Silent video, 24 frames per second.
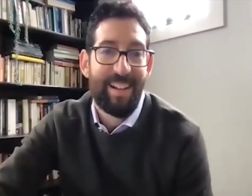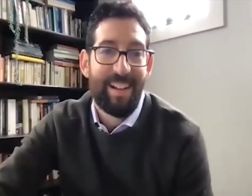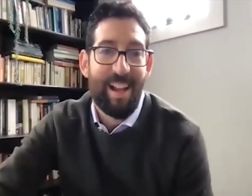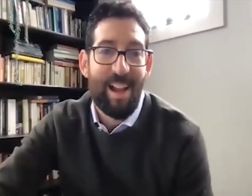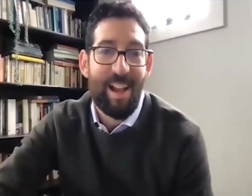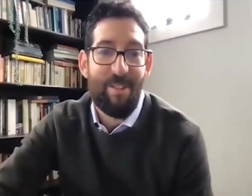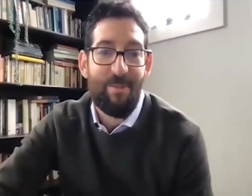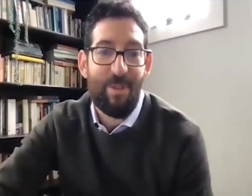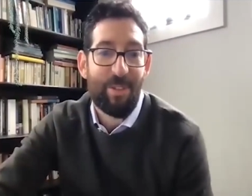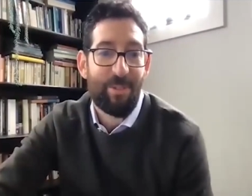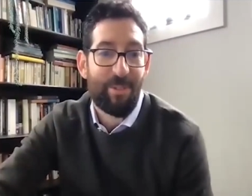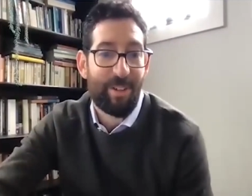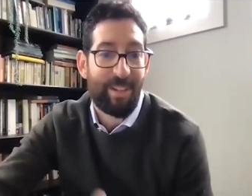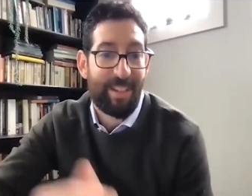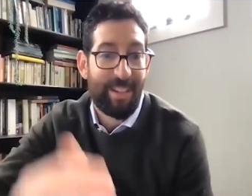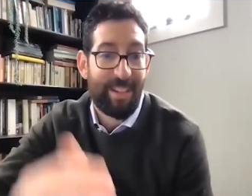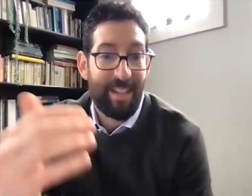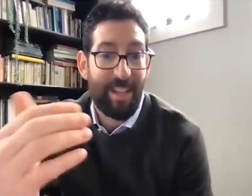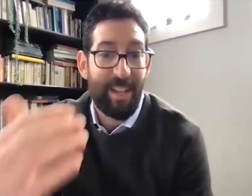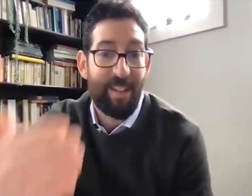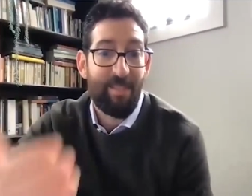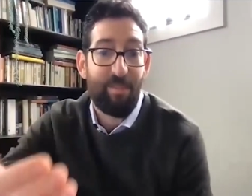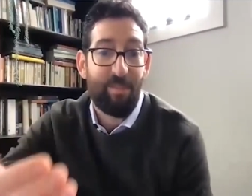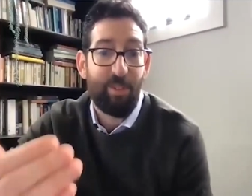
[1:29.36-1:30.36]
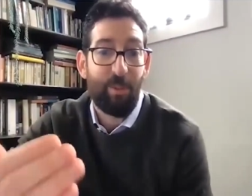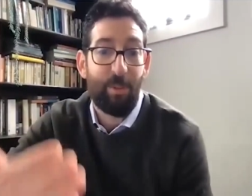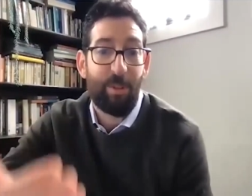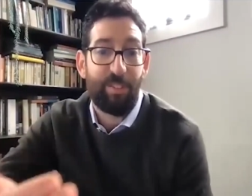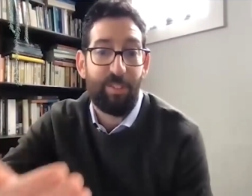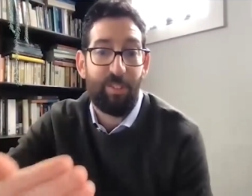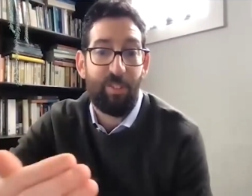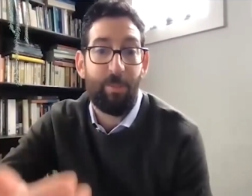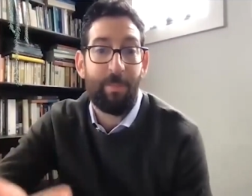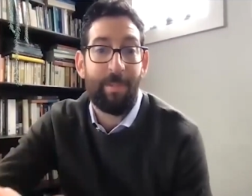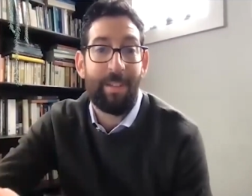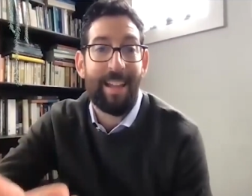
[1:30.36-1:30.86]
and whether it can
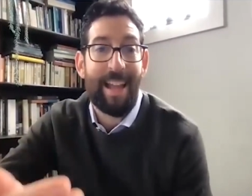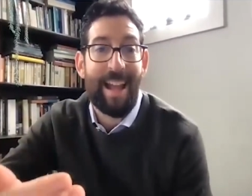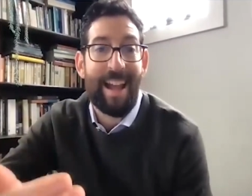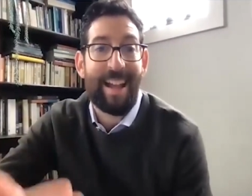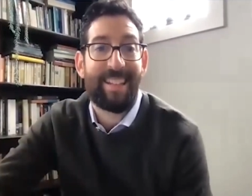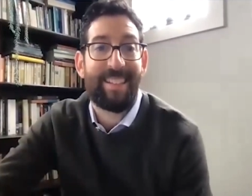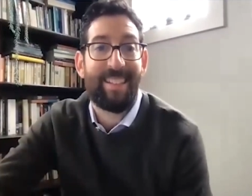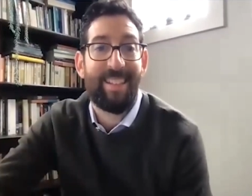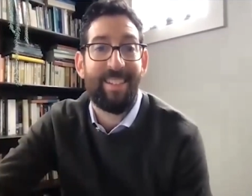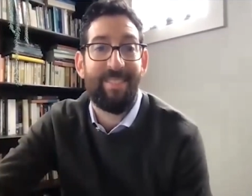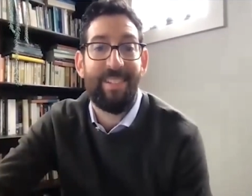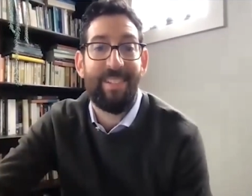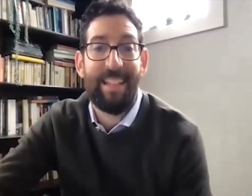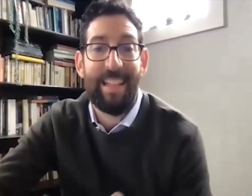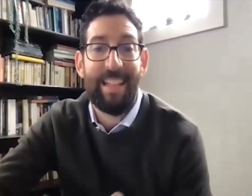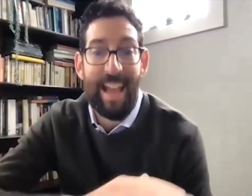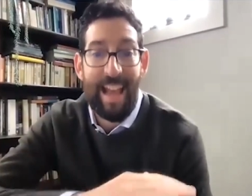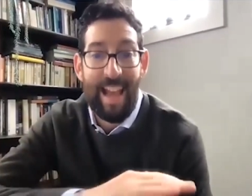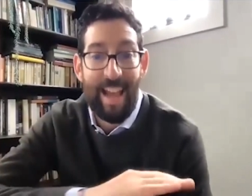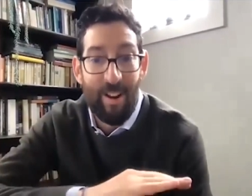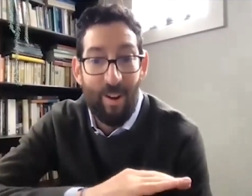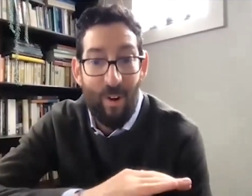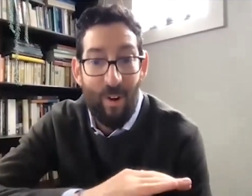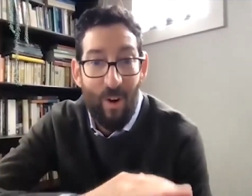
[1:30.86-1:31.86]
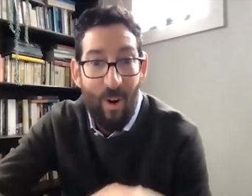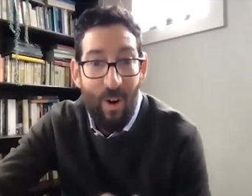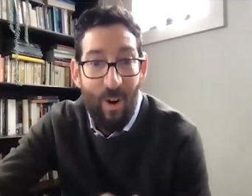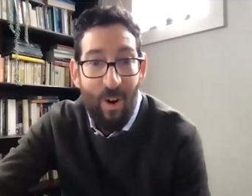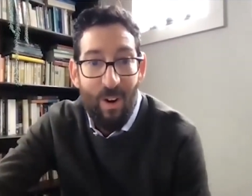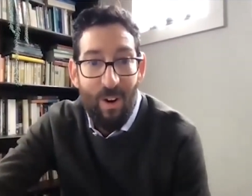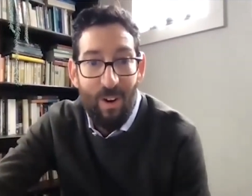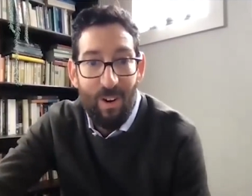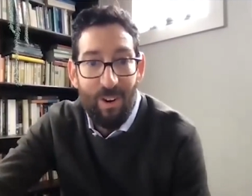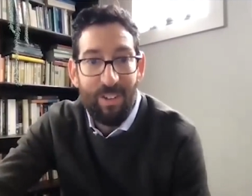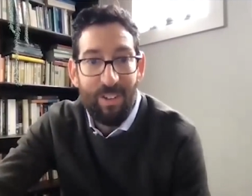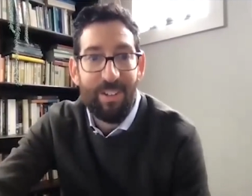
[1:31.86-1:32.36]
influence human activity at
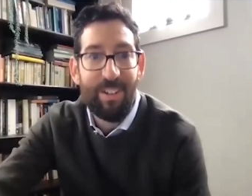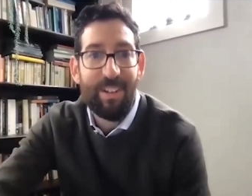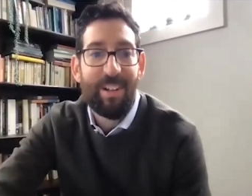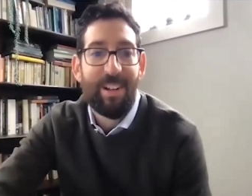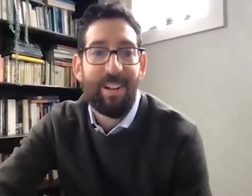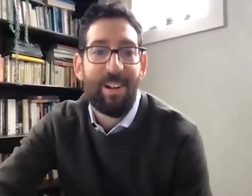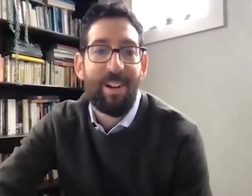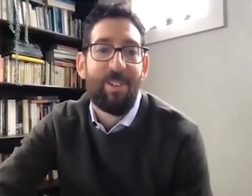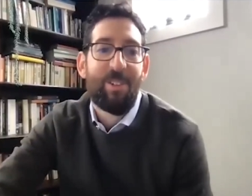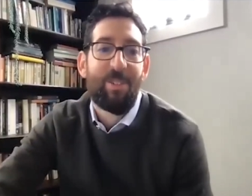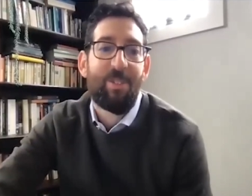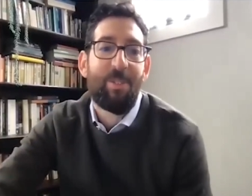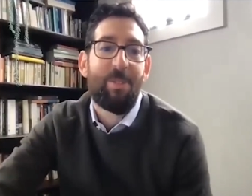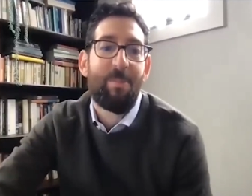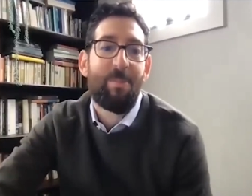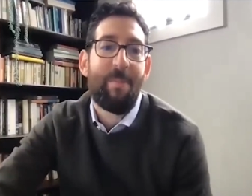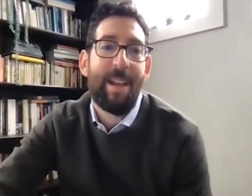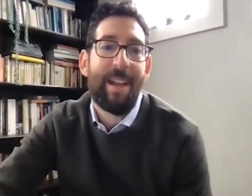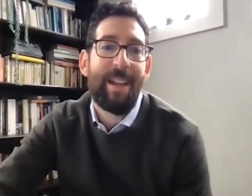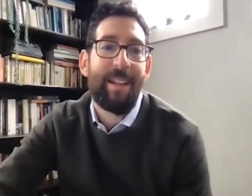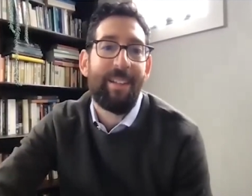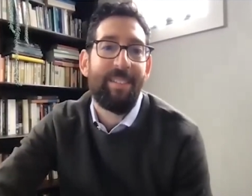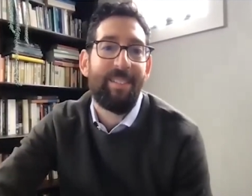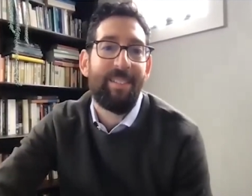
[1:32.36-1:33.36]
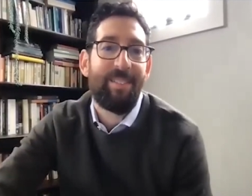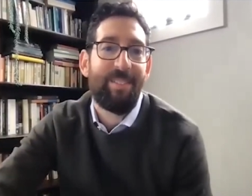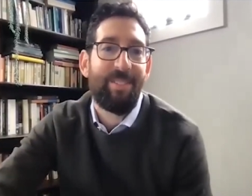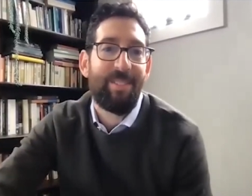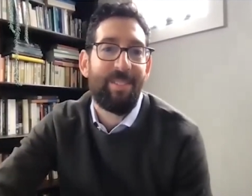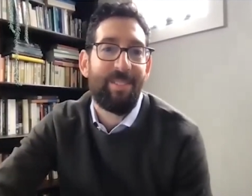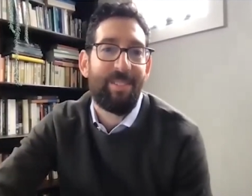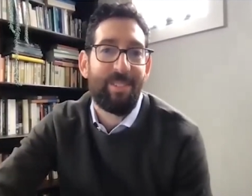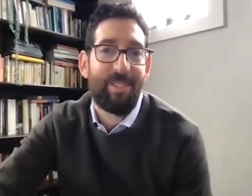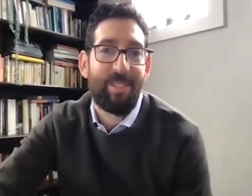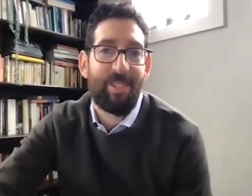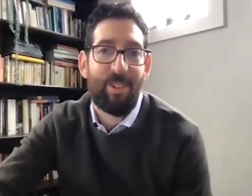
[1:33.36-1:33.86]
all remains
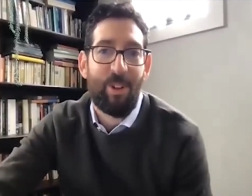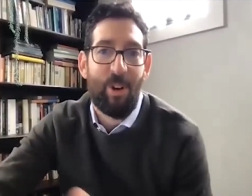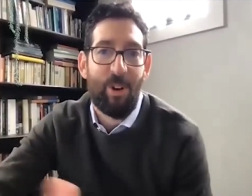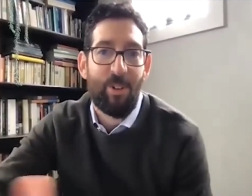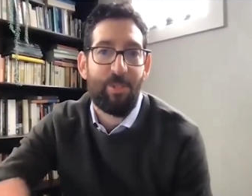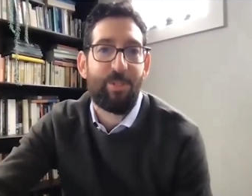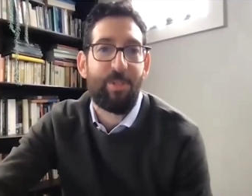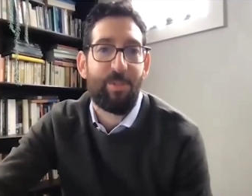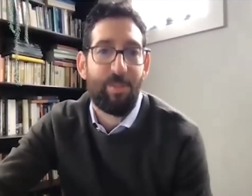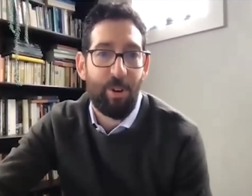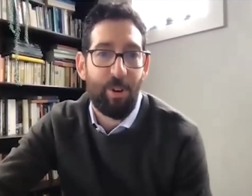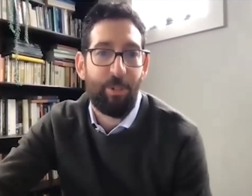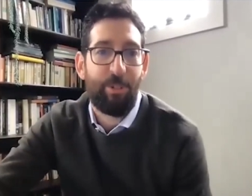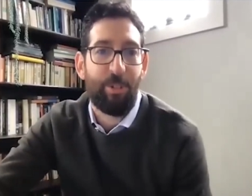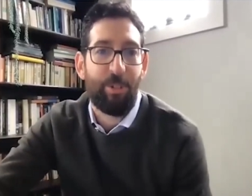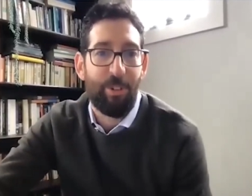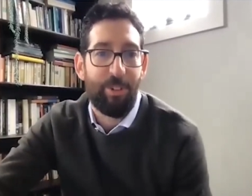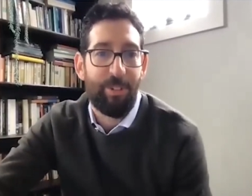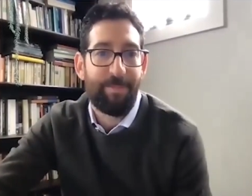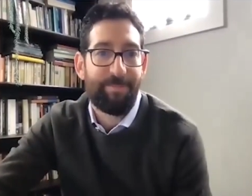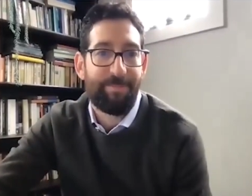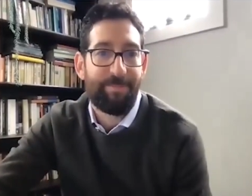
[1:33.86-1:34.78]
controversial.